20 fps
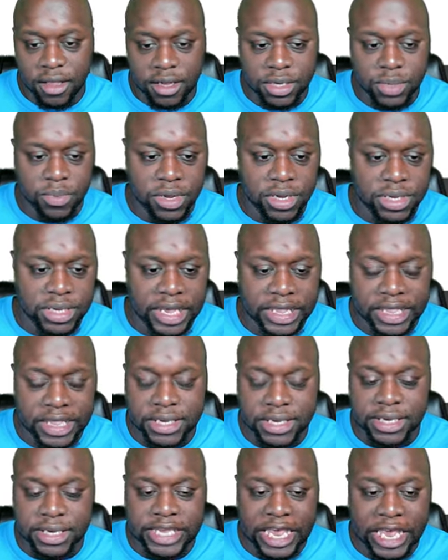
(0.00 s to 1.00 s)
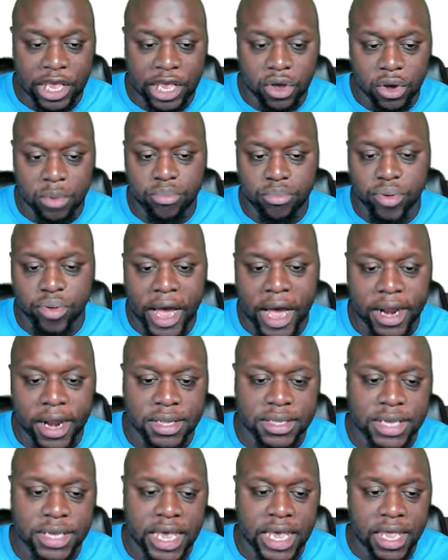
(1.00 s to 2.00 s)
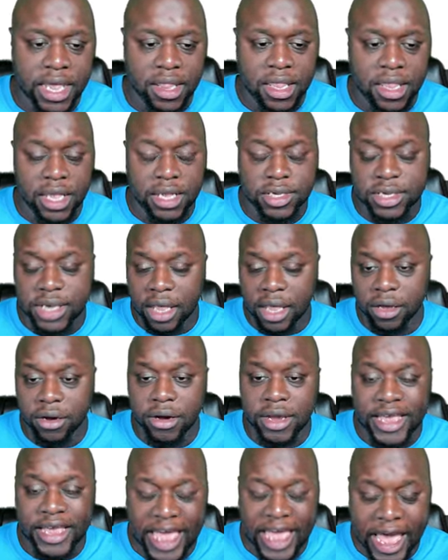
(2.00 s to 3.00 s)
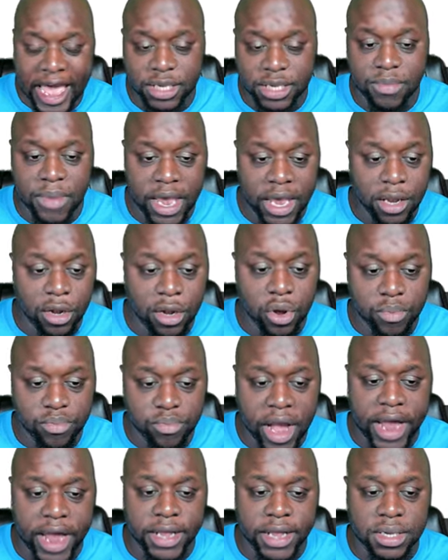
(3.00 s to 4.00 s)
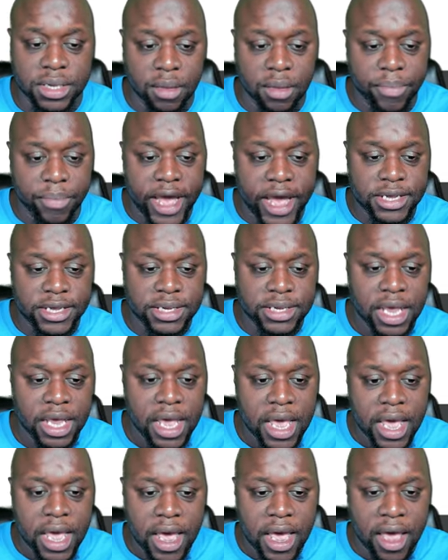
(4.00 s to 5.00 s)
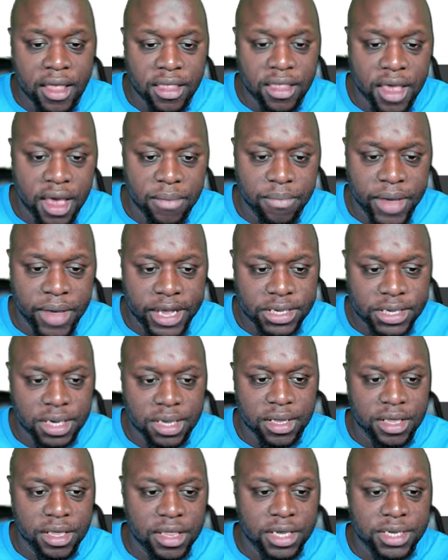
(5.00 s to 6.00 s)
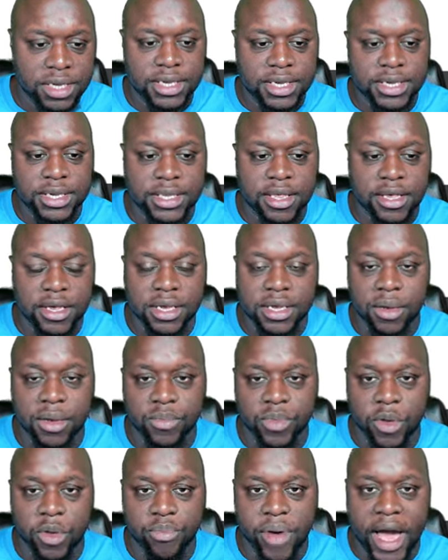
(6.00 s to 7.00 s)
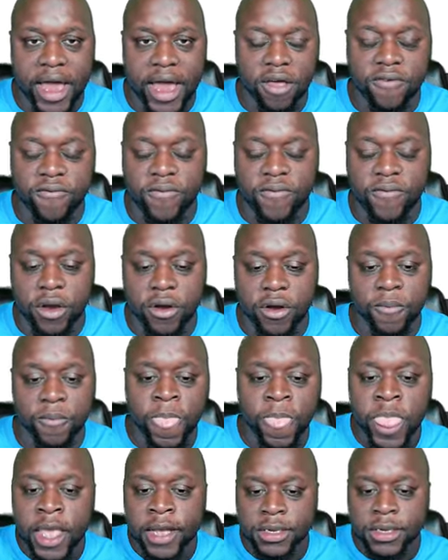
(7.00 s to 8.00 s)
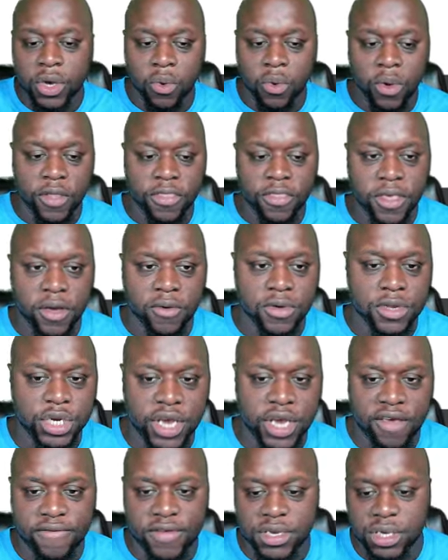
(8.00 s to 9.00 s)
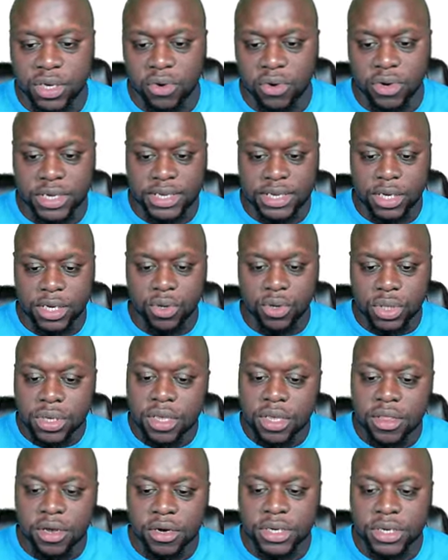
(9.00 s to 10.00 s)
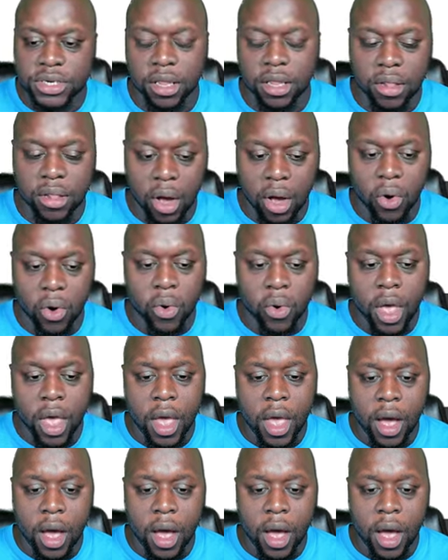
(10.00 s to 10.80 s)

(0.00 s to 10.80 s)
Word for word: this means that this is a good product and the seller has made good products in the past. And then basically this is the product funnel. So one thing with JVZoo is usually there's a low